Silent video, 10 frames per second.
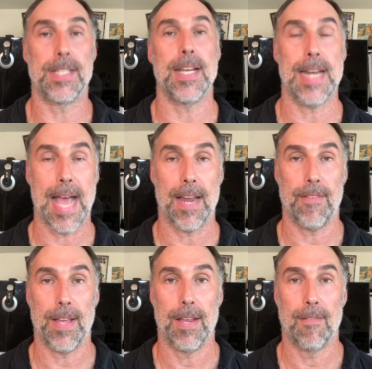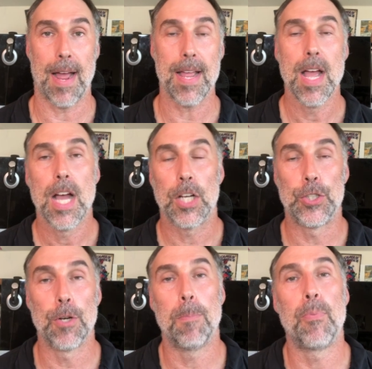scene out of it, right?
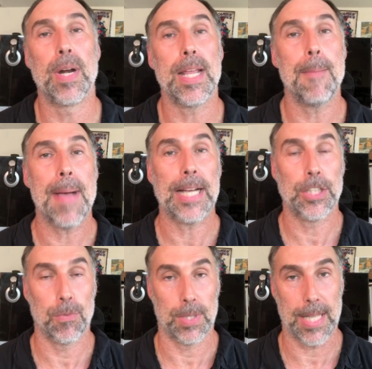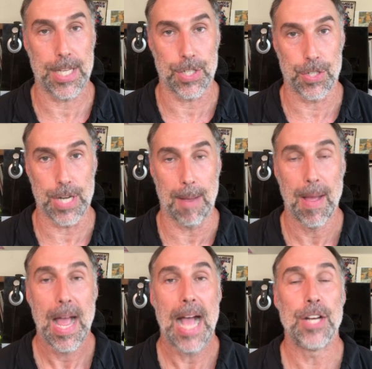Because you're bringing it back to
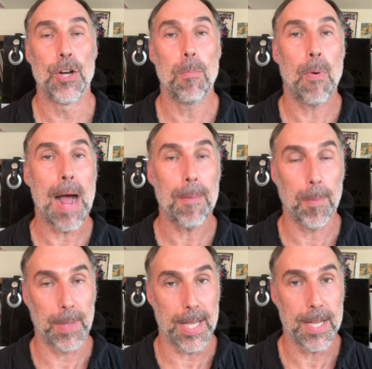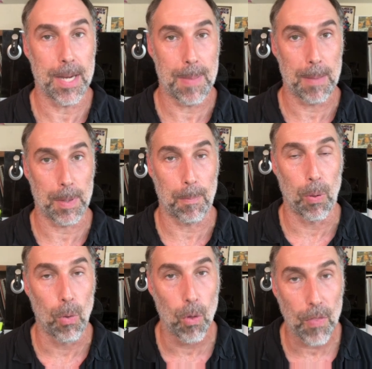relationship. And you're probably going to be able to
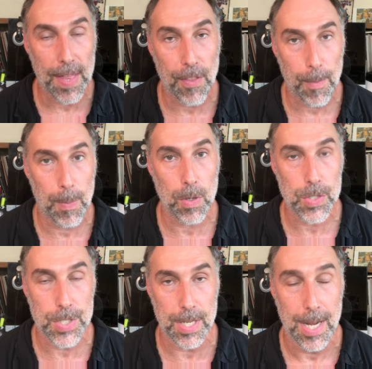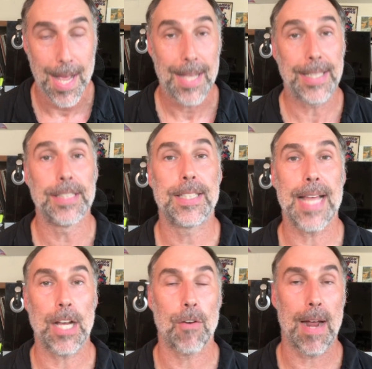pull that other person into
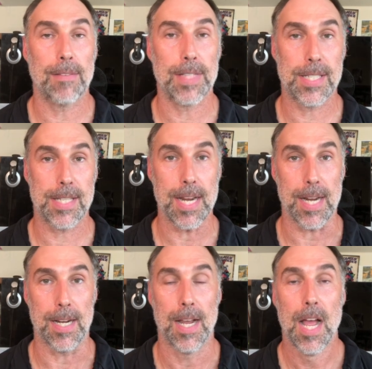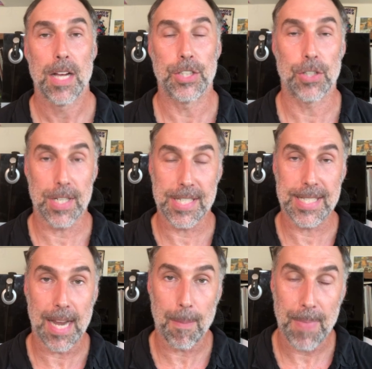that grounded scene because you're going to
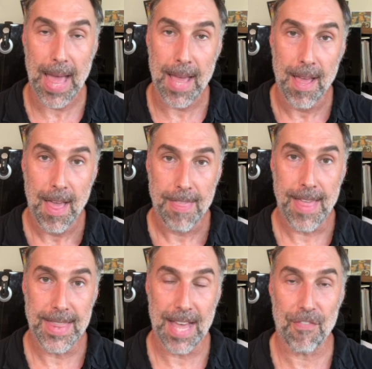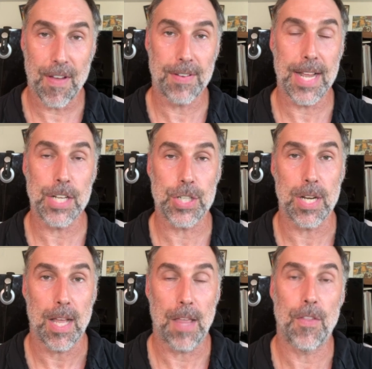set up that
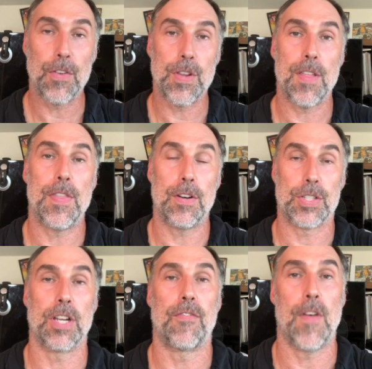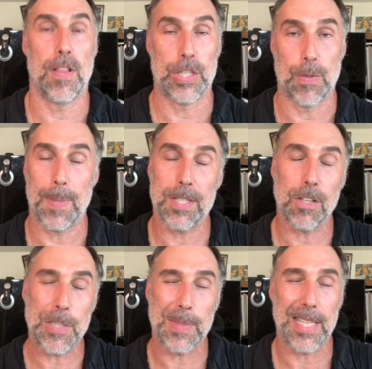foundation and they're just going to fall into it. Because
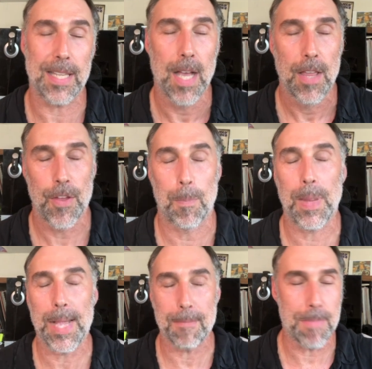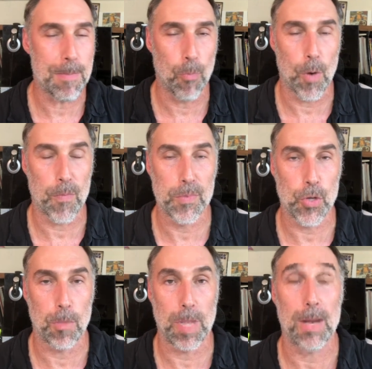ultimately, they're playing meat morp from
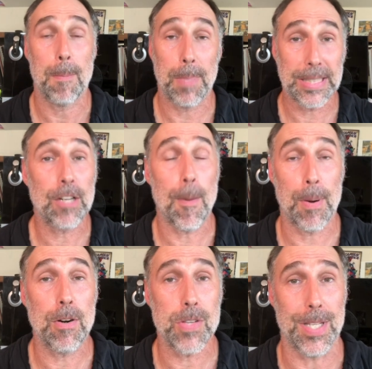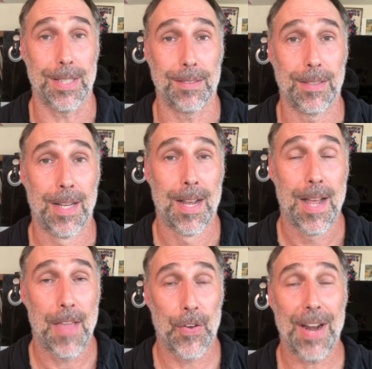Zorblon, but they're a person.
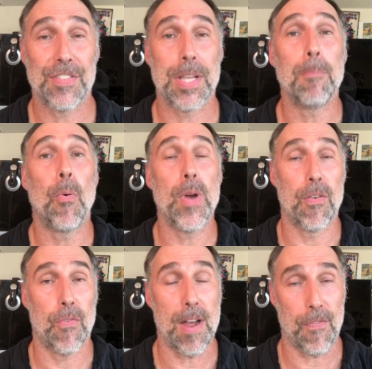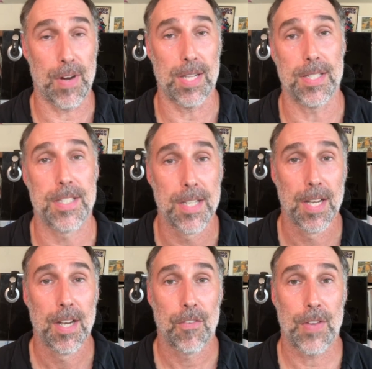And they're going to have some point of reference
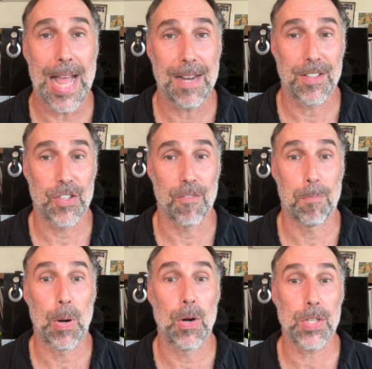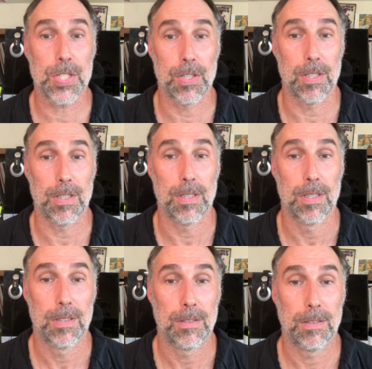for that sort of
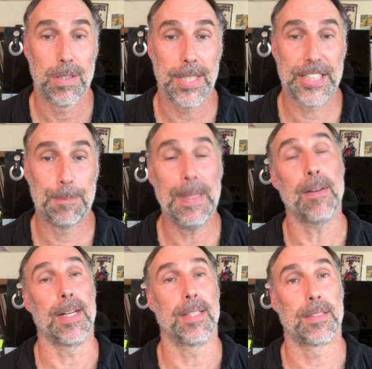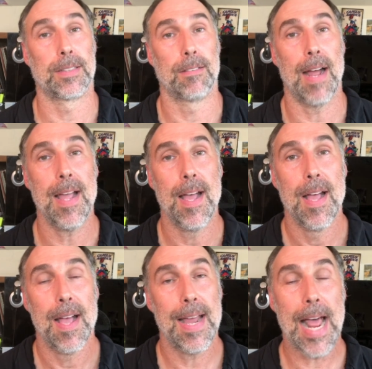personal experience, right?
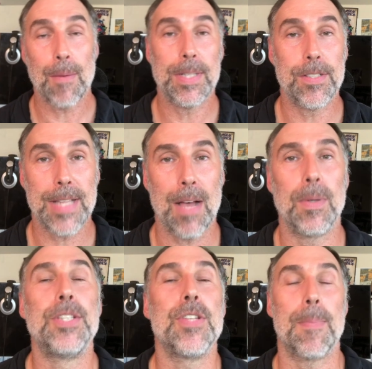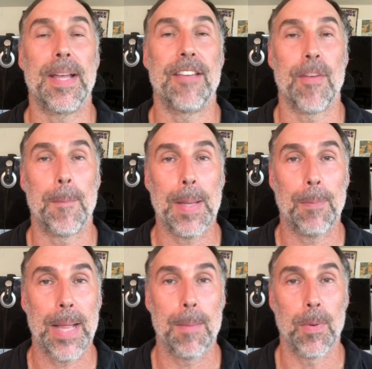And how do we do that? We do that by giving
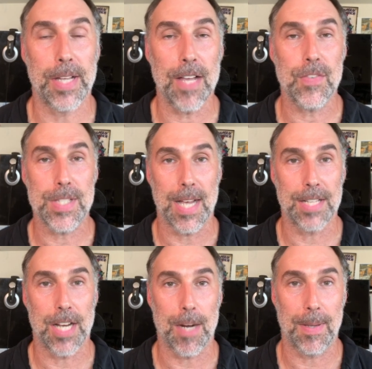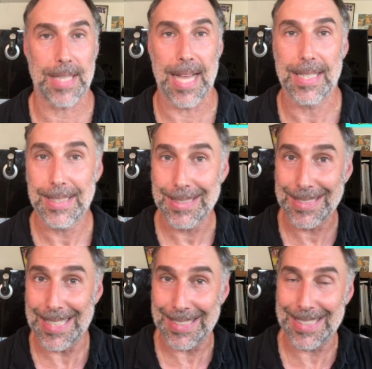big playable gifts. I talk about that,
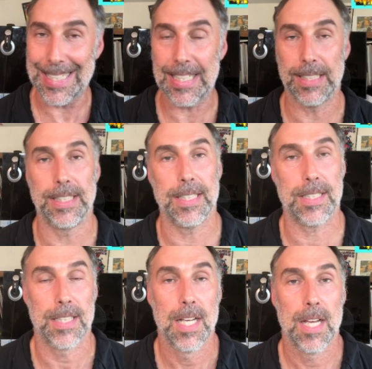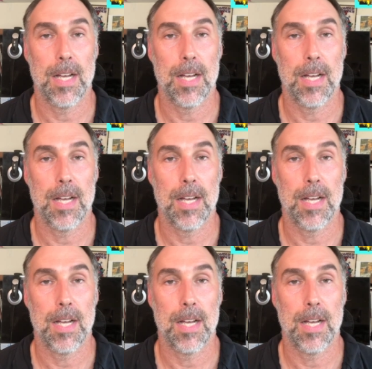ding, ding, in this